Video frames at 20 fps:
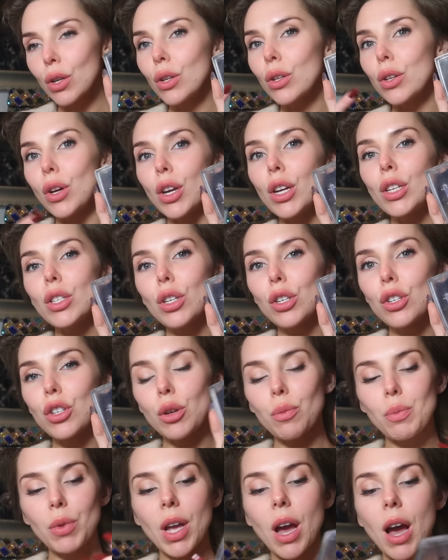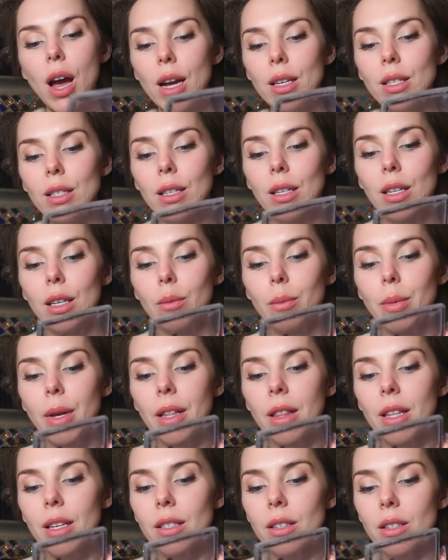Gonna touch up the eyes a little
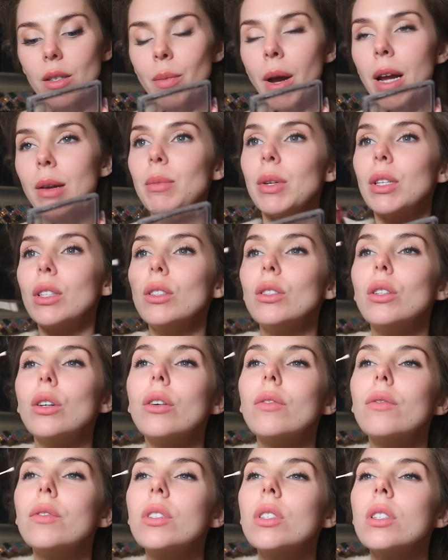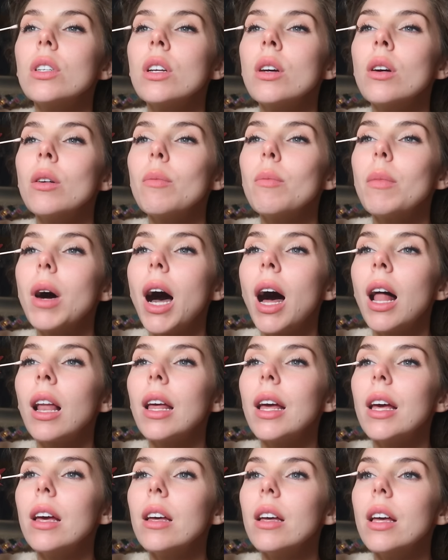bit. This is my beloved
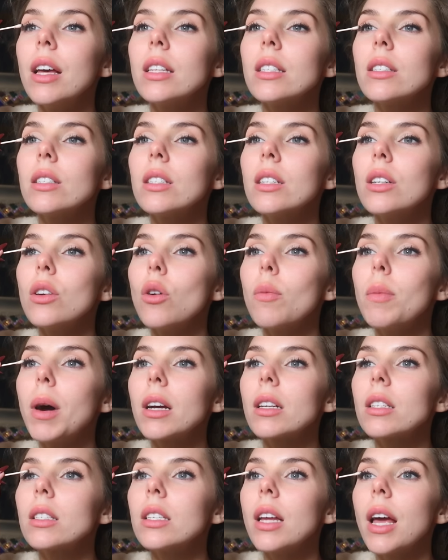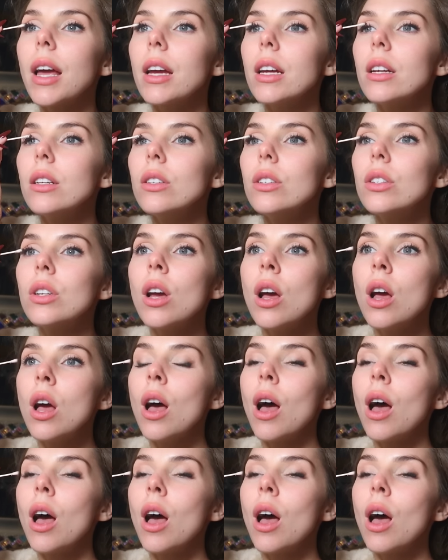palette. It's Dior Backstage.